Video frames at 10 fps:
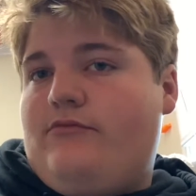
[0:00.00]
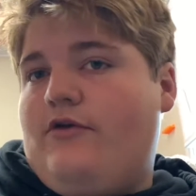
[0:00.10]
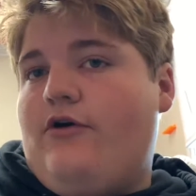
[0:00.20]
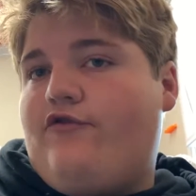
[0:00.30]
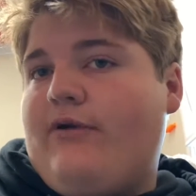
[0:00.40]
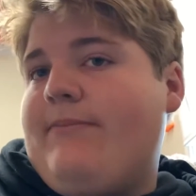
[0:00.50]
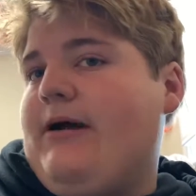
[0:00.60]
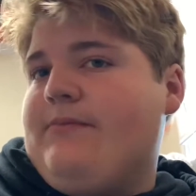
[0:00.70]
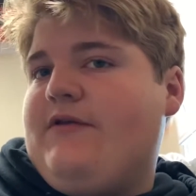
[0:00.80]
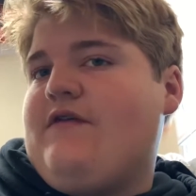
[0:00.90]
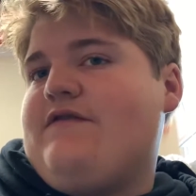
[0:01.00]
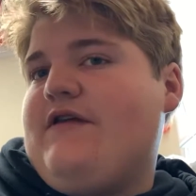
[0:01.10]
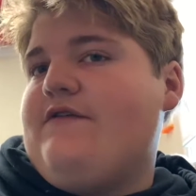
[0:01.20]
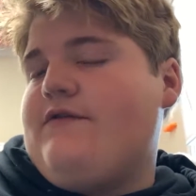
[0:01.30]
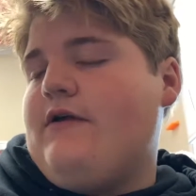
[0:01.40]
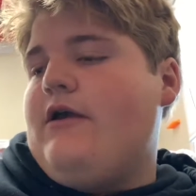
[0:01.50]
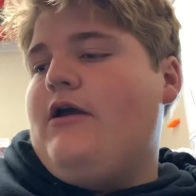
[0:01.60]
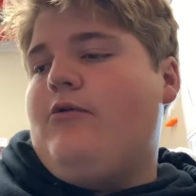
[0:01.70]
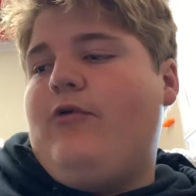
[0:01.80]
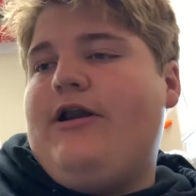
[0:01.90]
to swipe up because it says
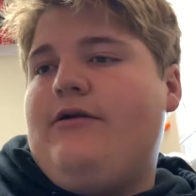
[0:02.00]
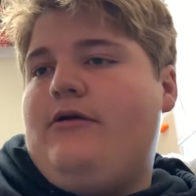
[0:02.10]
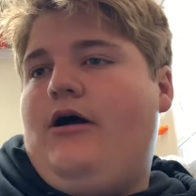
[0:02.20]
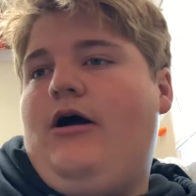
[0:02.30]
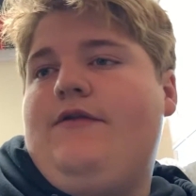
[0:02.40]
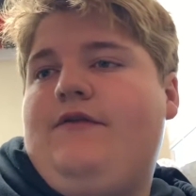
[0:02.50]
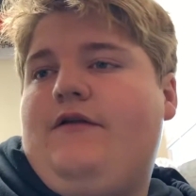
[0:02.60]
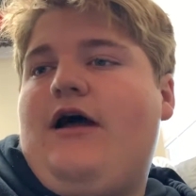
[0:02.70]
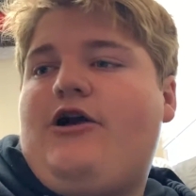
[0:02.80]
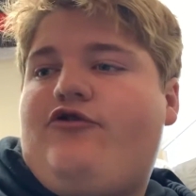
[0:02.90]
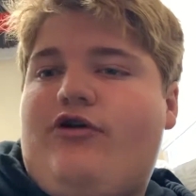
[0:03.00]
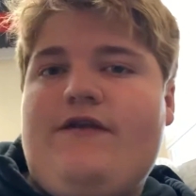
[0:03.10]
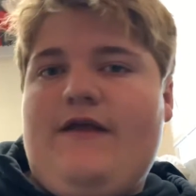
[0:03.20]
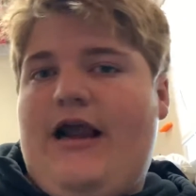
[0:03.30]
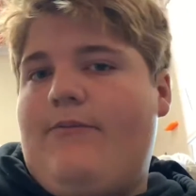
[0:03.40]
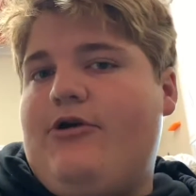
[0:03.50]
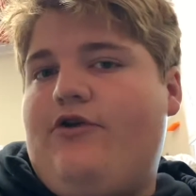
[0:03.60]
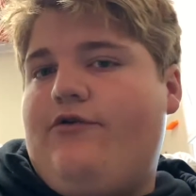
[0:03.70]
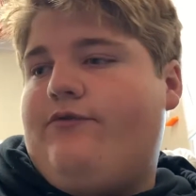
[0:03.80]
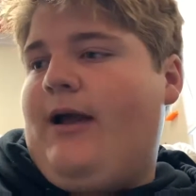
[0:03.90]
when on the lock screen, like I'm going to use